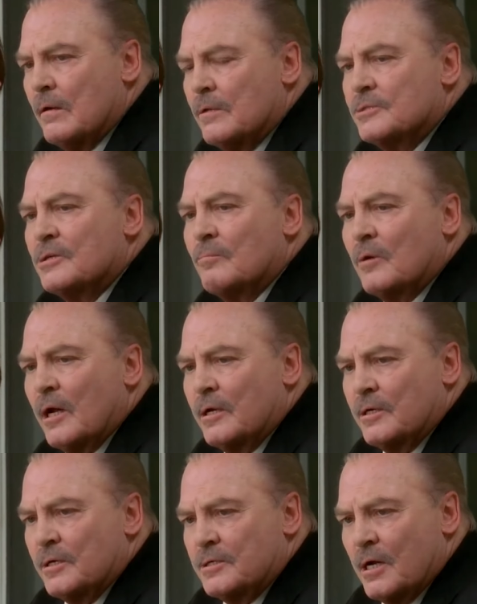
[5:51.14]
and
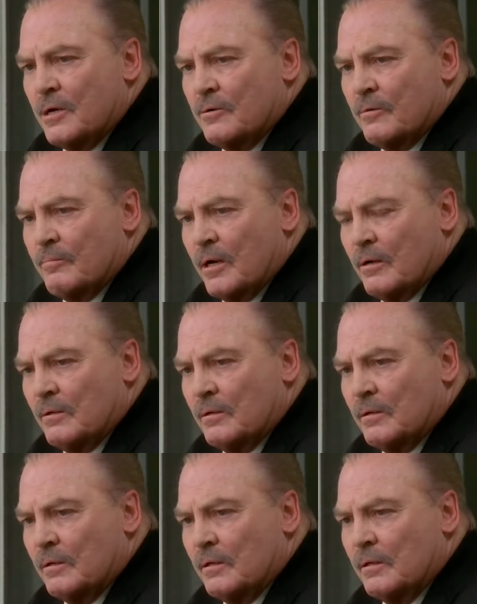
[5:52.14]
proceeds to inform his
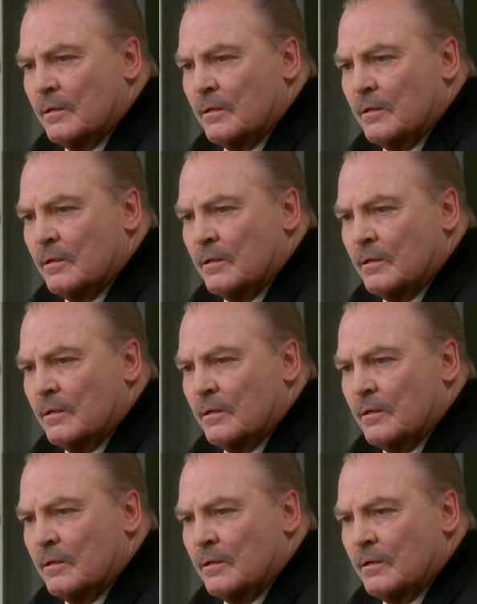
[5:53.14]
wife.